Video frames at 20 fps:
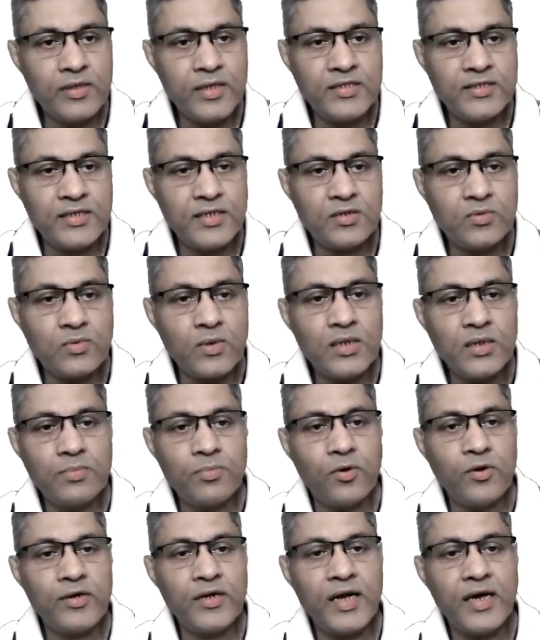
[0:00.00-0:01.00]
let's say
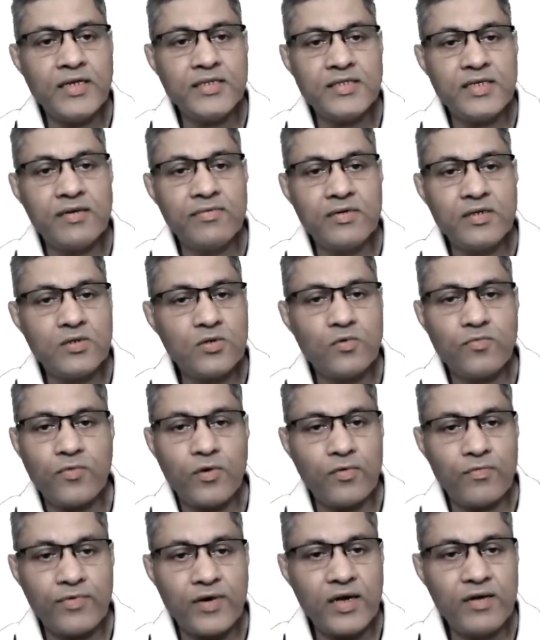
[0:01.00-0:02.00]

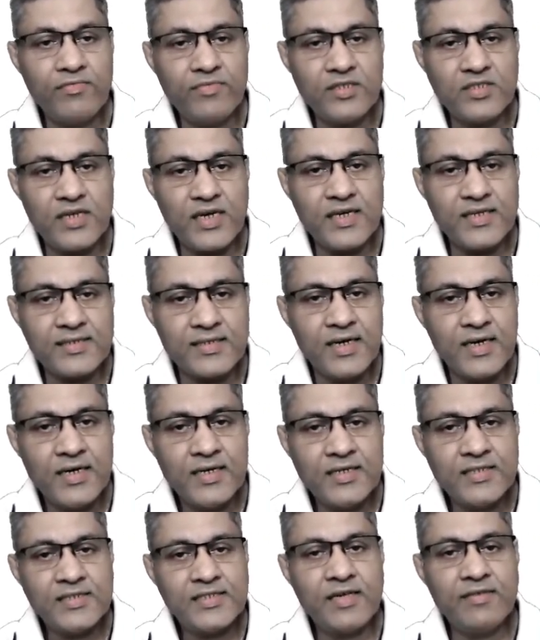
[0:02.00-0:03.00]
20.97245, which has
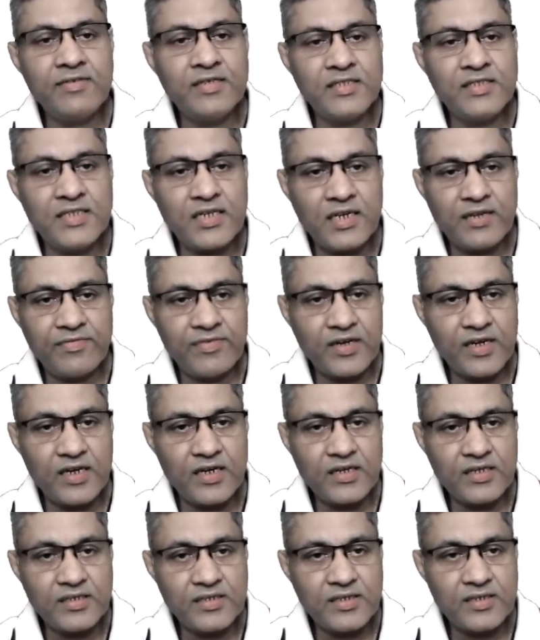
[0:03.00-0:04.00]
7
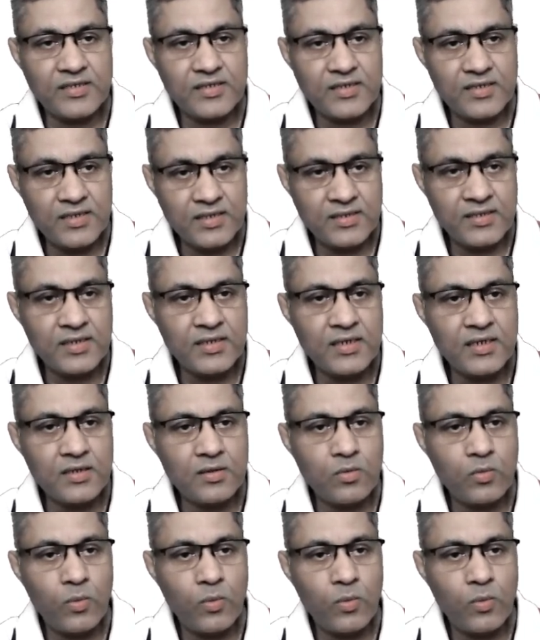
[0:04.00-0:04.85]
significant digits, isn't it?